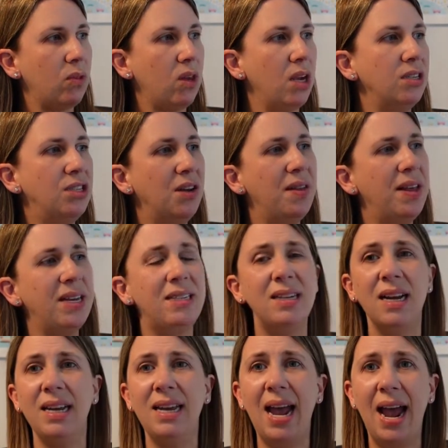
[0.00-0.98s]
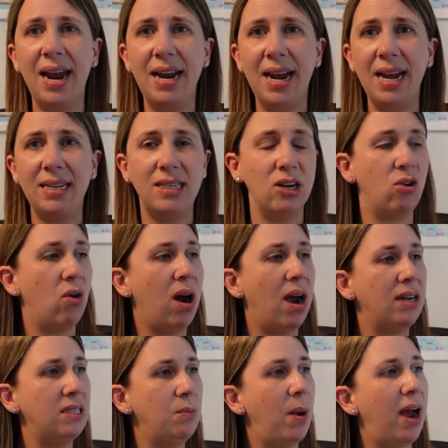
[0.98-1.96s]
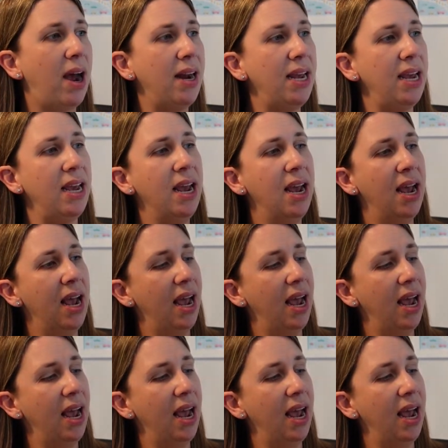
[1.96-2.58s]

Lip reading: So this, again, it's a crossbody.